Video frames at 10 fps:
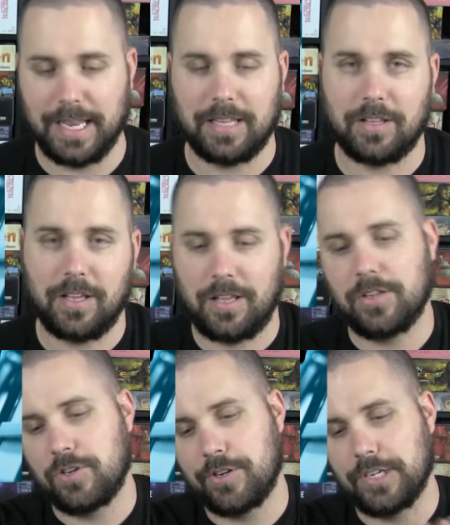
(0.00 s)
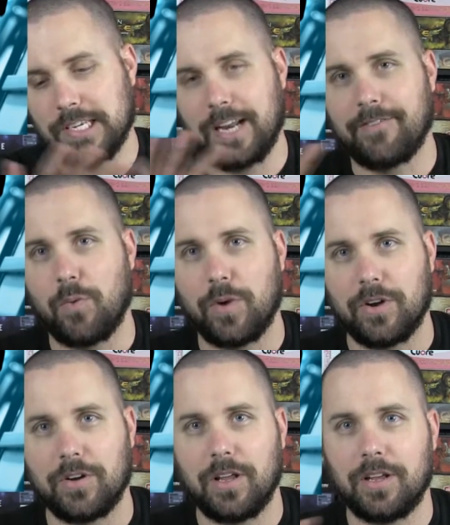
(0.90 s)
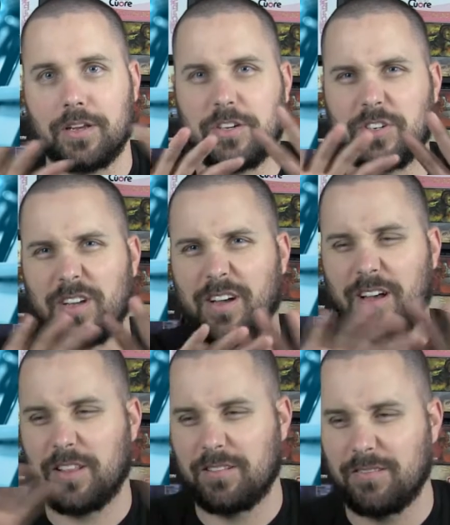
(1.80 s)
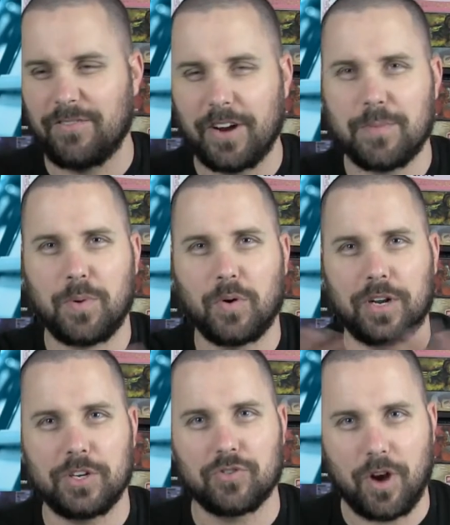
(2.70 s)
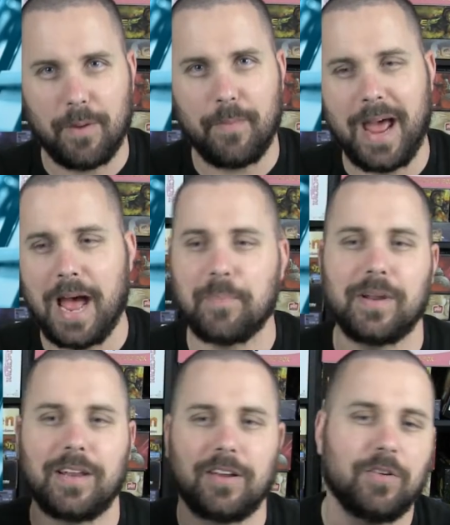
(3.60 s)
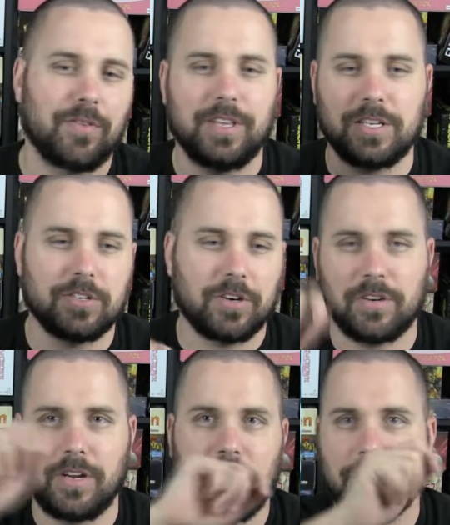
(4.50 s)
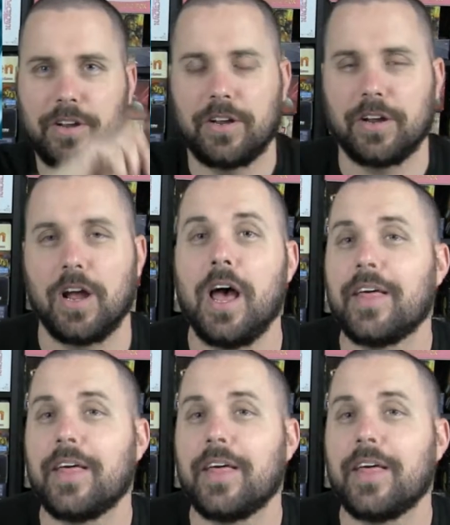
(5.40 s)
Like it's just kind of a weird, just a very poorly drawn map, and, you know, these are here.